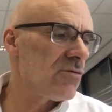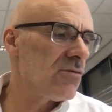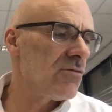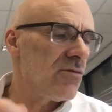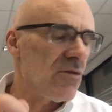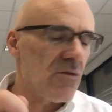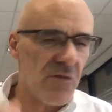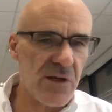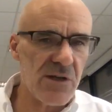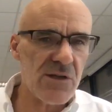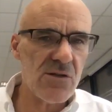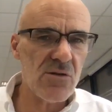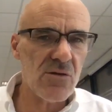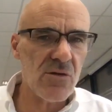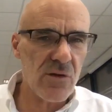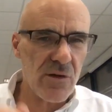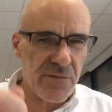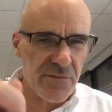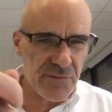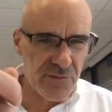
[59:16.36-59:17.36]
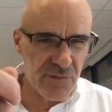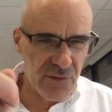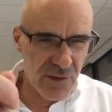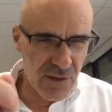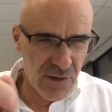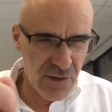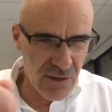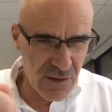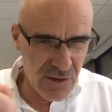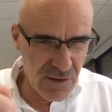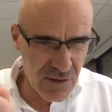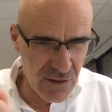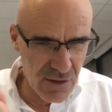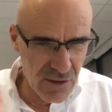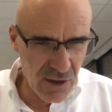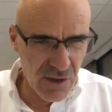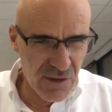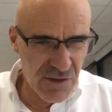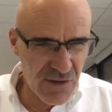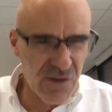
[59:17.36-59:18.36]
the ratio of the
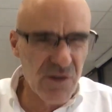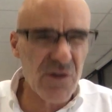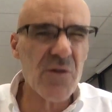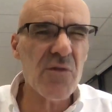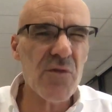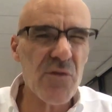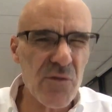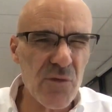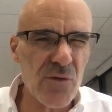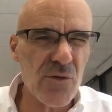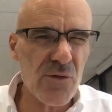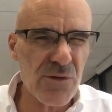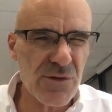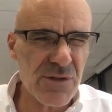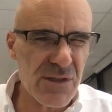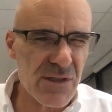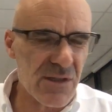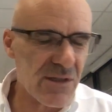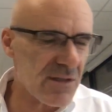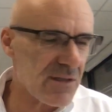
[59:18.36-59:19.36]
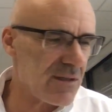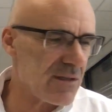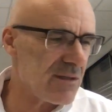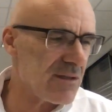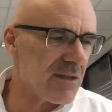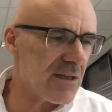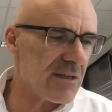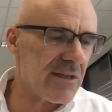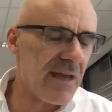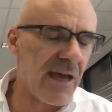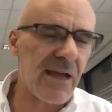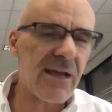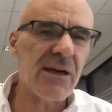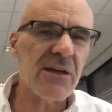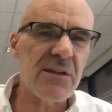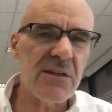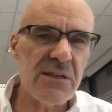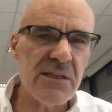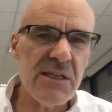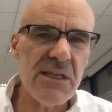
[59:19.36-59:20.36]
cost of forces the attacker
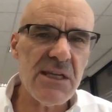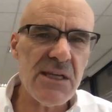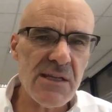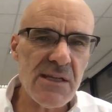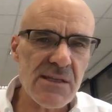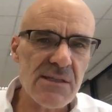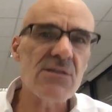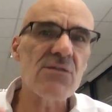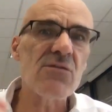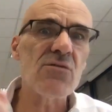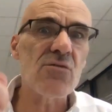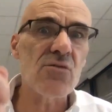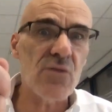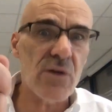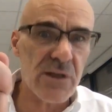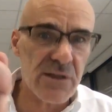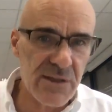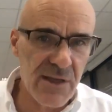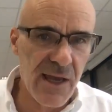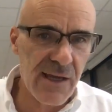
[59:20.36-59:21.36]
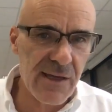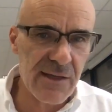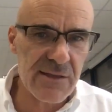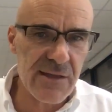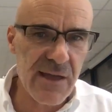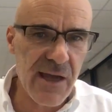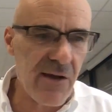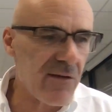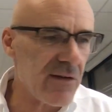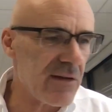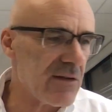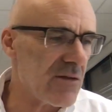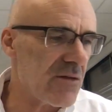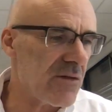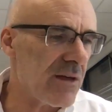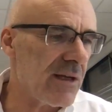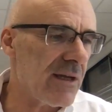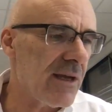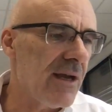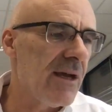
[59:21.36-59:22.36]
needs to attack a
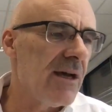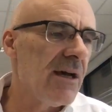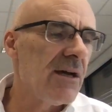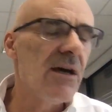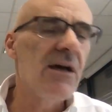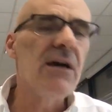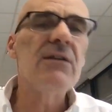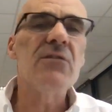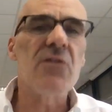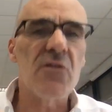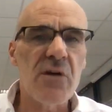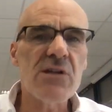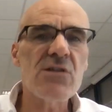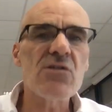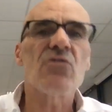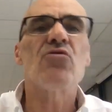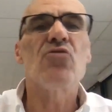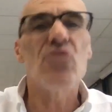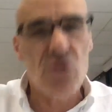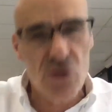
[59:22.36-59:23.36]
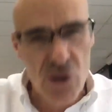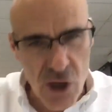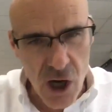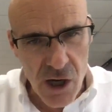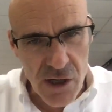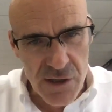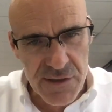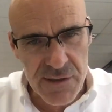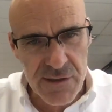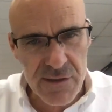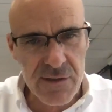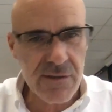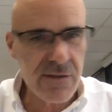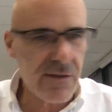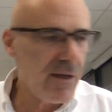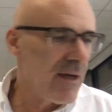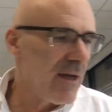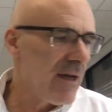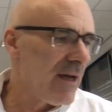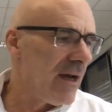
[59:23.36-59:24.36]
territory, the ratio to the cost
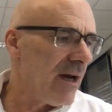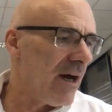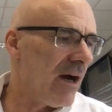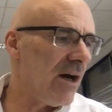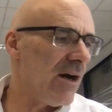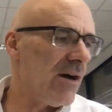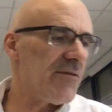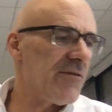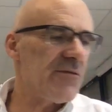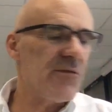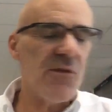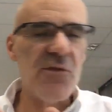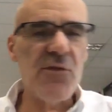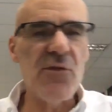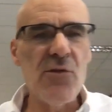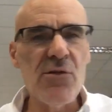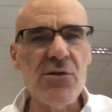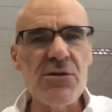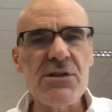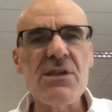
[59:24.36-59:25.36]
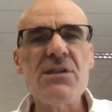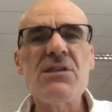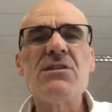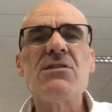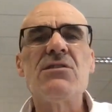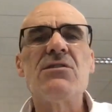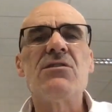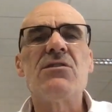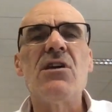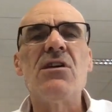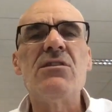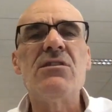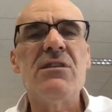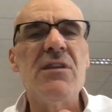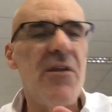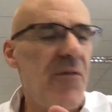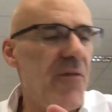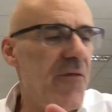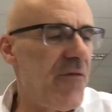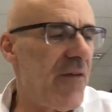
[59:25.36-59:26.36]
of the forces the
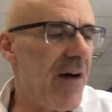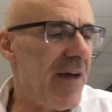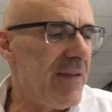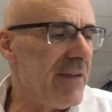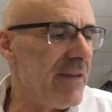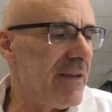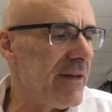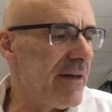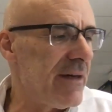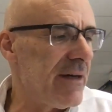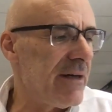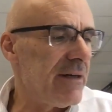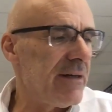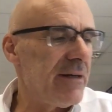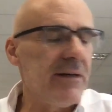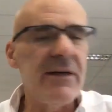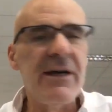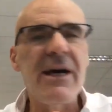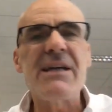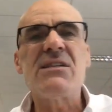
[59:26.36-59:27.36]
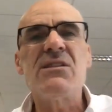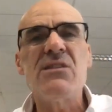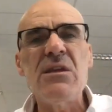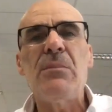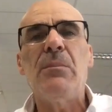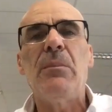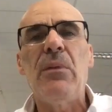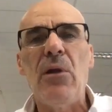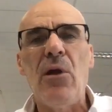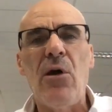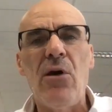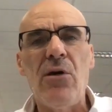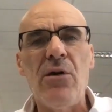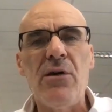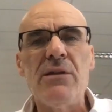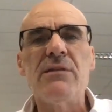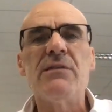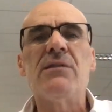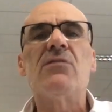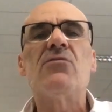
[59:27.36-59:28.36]
defender has
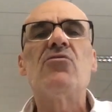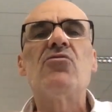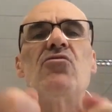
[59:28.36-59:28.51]
deployed